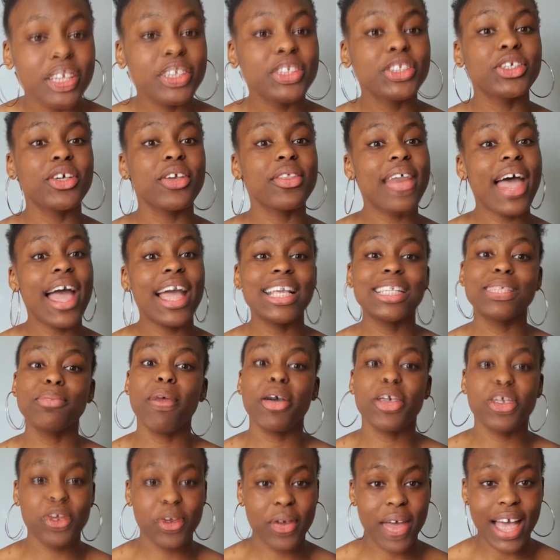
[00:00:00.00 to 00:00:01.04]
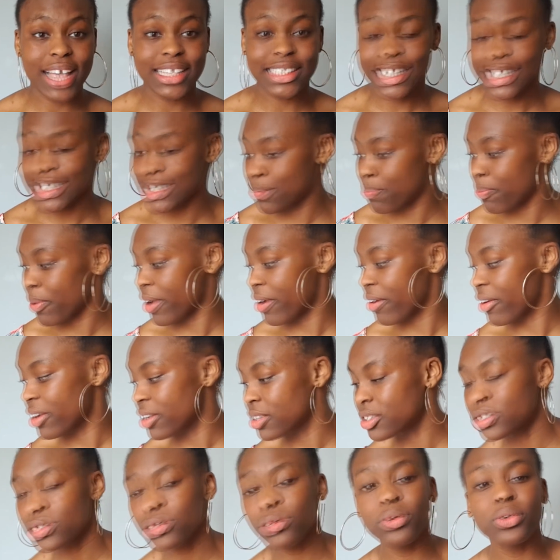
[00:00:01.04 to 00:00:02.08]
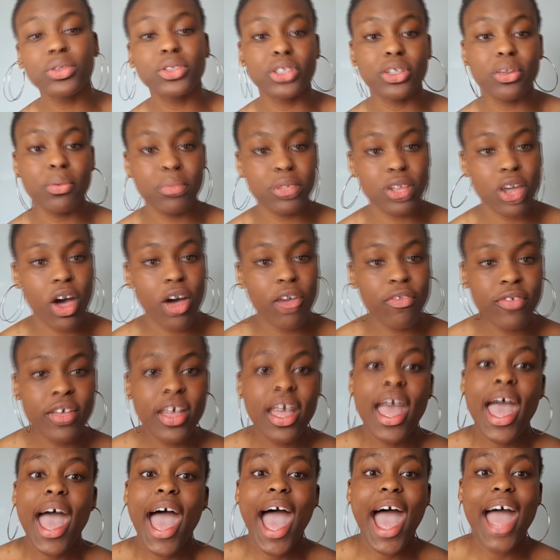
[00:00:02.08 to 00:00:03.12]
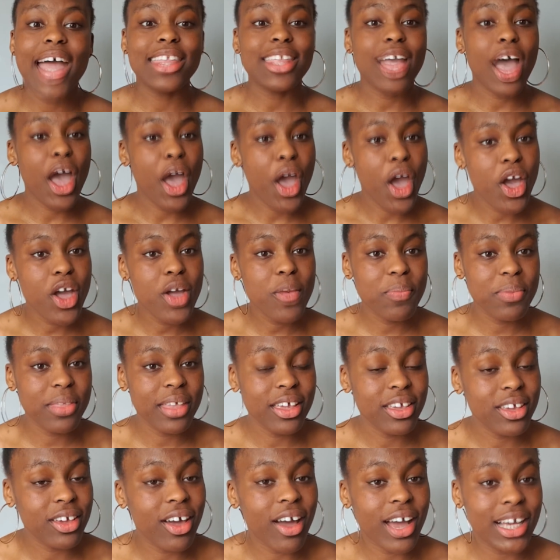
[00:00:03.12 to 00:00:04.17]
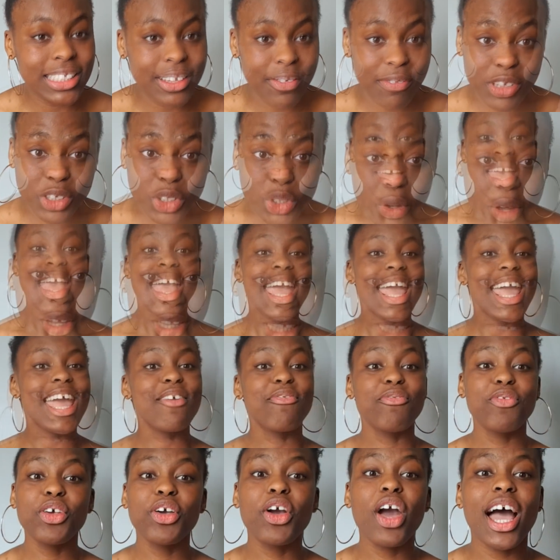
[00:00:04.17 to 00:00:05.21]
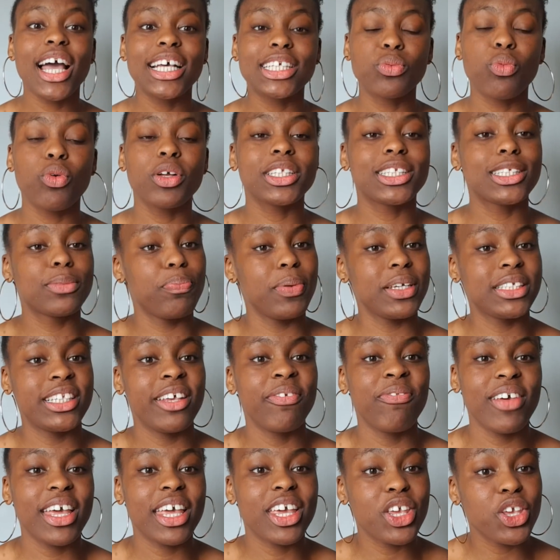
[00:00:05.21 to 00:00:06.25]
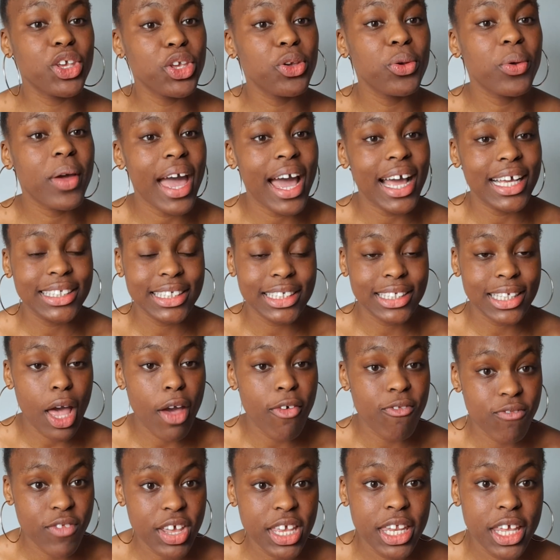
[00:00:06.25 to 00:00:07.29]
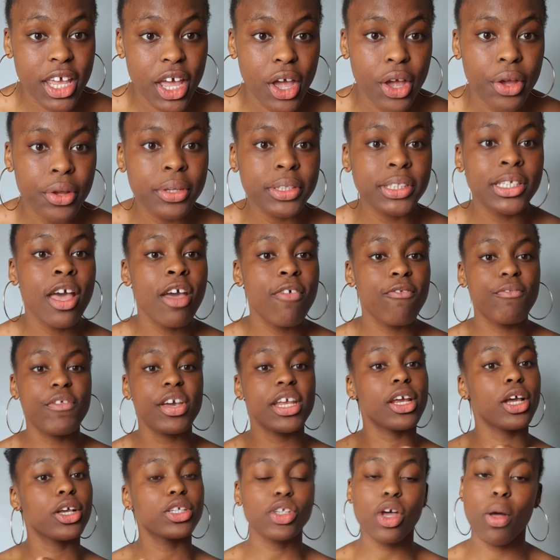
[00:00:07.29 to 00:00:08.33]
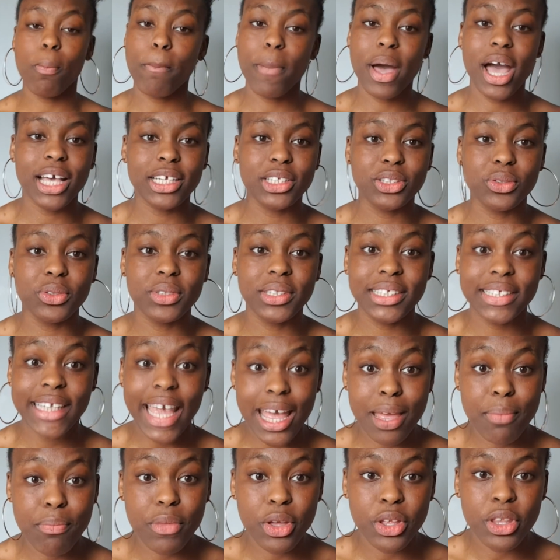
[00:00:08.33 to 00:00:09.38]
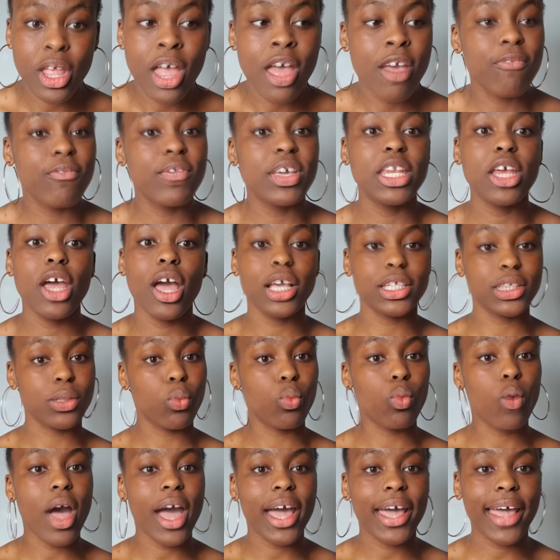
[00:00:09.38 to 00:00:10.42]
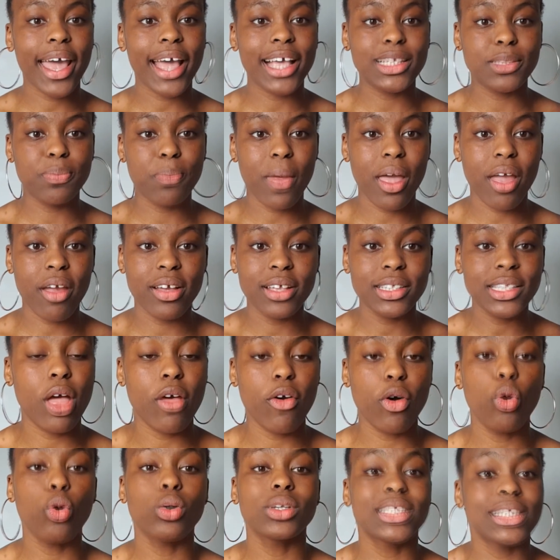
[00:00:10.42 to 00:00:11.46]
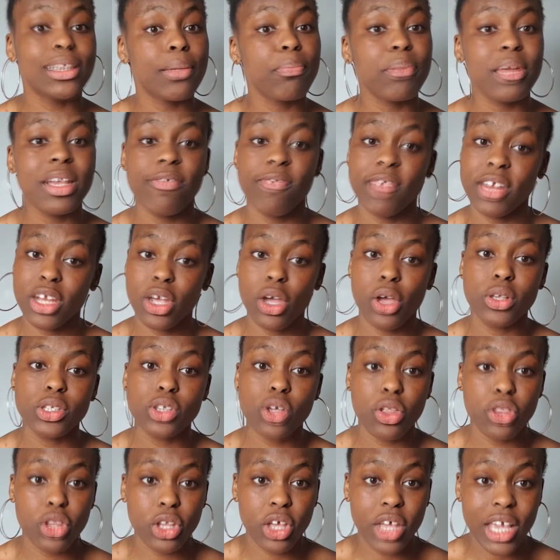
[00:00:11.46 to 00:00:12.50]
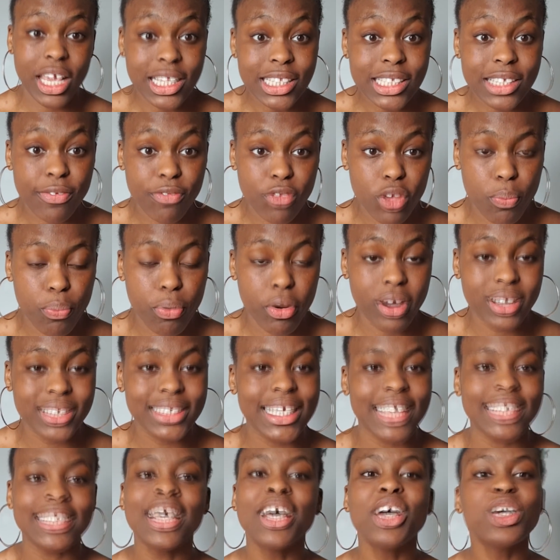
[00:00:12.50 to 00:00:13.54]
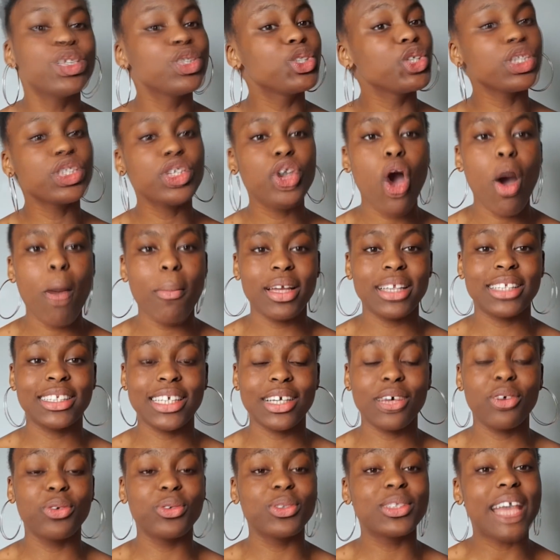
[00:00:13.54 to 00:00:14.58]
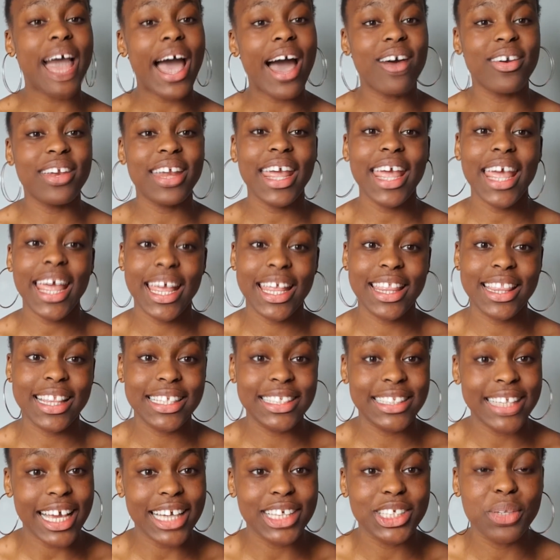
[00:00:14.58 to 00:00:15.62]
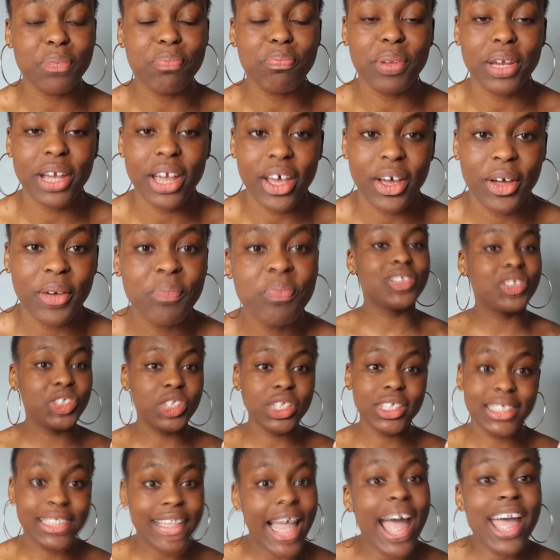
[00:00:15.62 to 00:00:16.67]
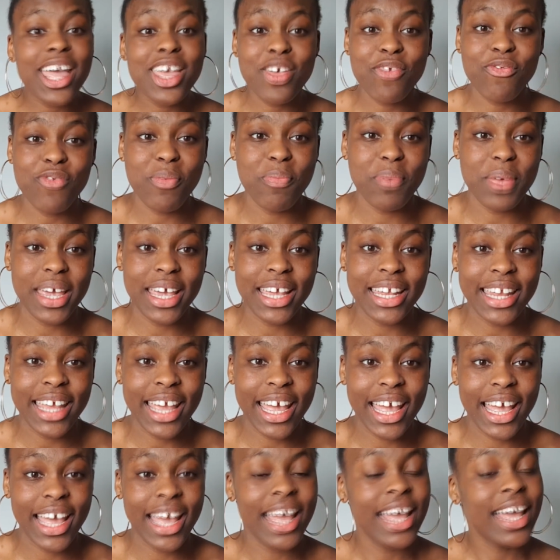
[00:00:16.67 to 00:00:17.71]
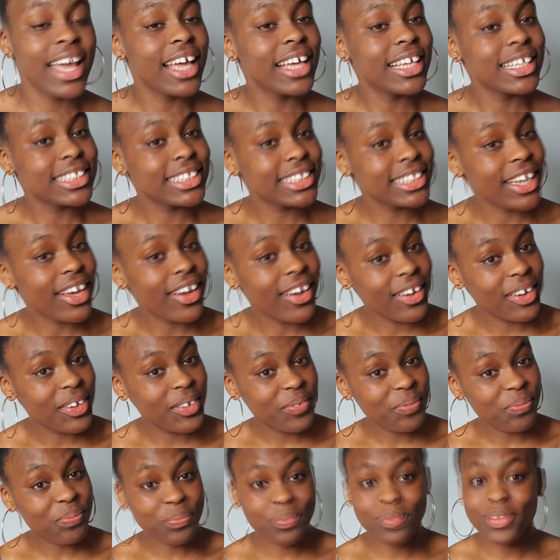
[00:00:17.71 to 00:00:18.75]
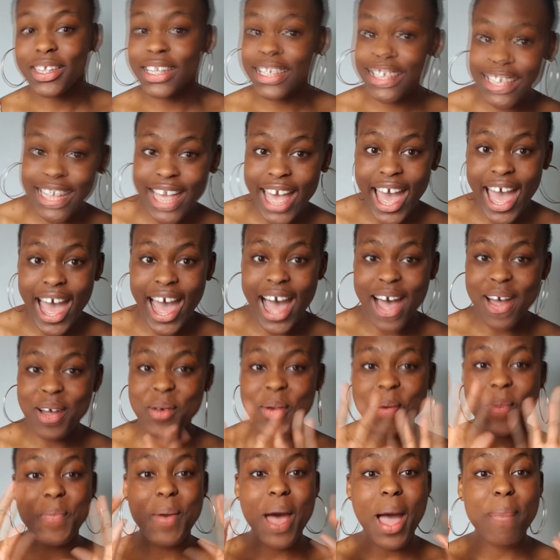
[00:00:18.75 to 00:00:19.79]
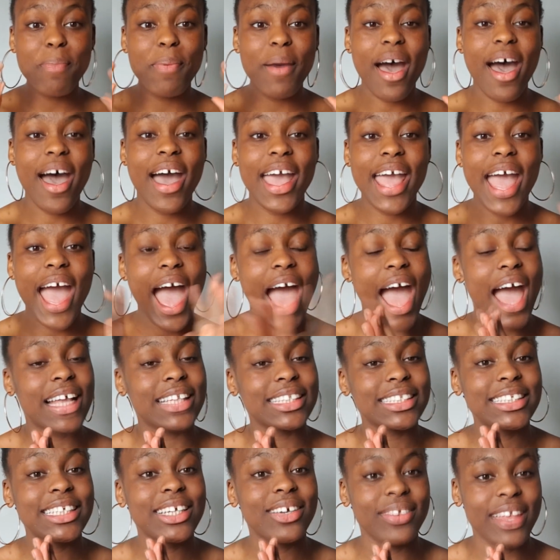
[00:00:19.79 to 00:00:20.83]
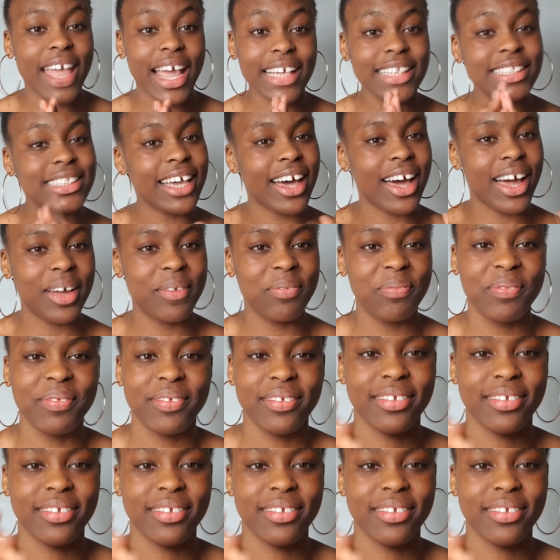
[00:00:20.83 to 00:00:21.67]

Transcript: So that is my Ucas experience all summed off, and I hope that you guys have enjoyed this. If you guys want specific Ucas videos on personal statement, videos on work experience, or simply videos on the interview process, just comment it all down in the section below. Just thank you for being here. So yeah, bye bye, and till next time.